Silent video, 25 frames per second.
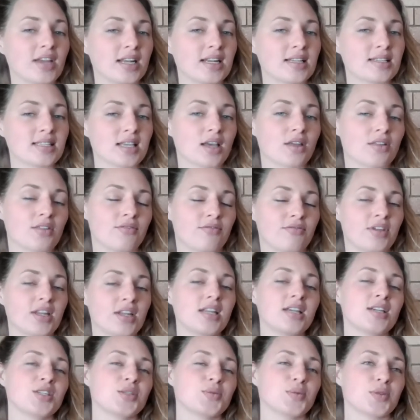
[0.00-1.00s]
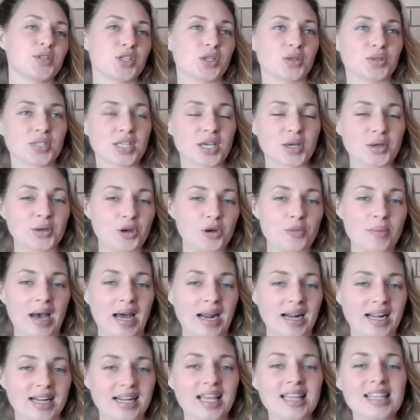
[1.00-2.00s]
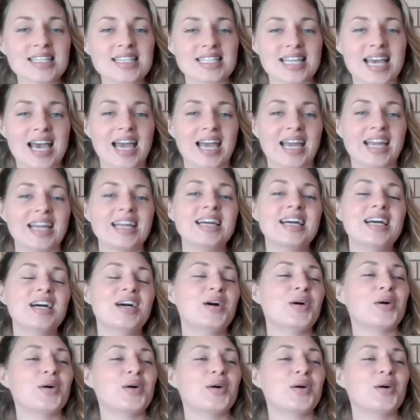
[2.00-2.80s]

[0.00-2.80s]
Venus Health and Fitness, which I'll tell you about another day